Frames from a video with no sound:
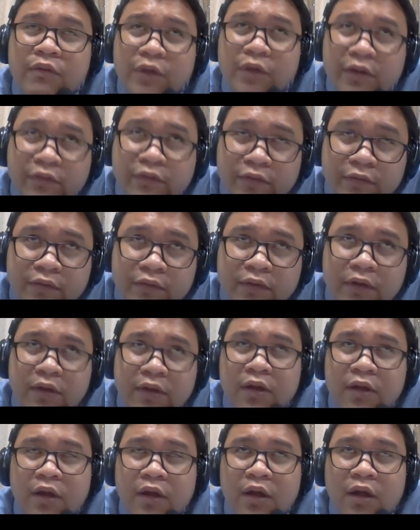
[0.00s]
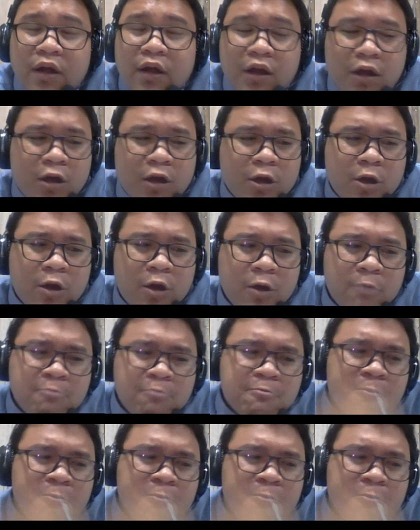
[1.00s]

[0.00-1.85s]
Rift, um,